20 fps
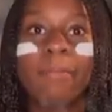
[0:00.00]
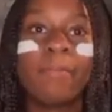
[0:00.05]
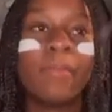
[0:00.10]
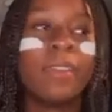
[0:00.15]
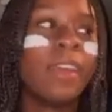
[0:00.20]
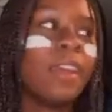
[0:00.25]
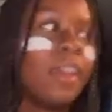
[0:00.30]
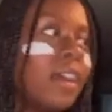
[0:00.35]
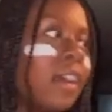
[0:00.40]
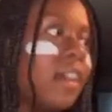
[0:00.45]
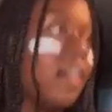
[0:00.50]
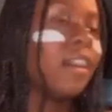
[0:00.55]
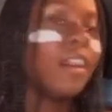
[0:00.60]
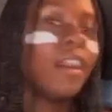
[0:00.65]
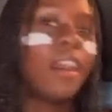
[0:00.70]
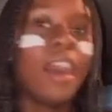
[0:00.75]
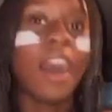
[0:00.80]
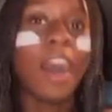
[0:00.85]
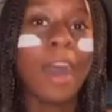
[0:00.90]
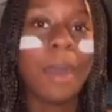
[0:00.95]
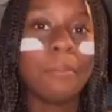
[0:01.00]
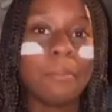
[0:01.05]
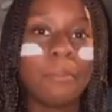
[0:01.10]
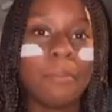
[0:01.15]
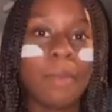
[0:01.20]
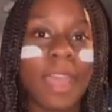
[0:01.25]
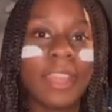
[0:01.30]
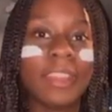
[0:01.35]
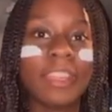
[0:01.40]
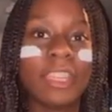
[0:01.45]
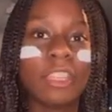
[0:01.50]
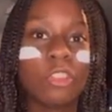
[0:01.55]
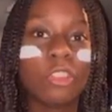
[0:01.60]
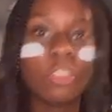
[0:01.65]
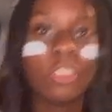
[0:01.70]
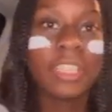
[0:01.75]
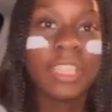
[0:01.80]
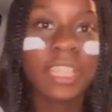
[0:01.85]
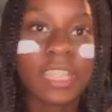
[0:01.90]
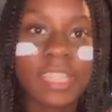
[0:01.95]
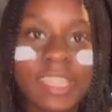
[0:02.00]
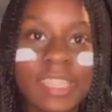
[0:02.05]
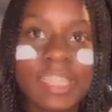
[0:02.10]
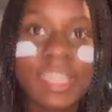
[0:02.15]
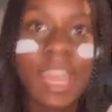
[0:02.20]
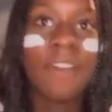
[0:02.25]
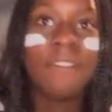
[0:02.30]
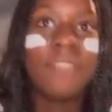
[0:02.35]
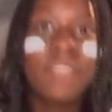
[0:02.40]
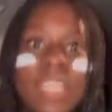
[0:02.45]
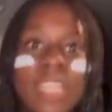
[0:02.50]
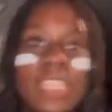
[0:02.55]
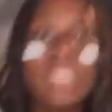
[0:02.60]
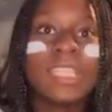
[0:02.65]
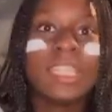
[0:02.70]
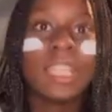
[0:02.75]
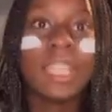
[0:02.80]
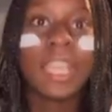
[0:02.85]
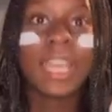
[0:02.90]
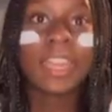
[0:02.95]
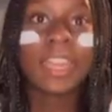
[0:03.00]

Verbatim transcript: Wow um, by literally a 7 to like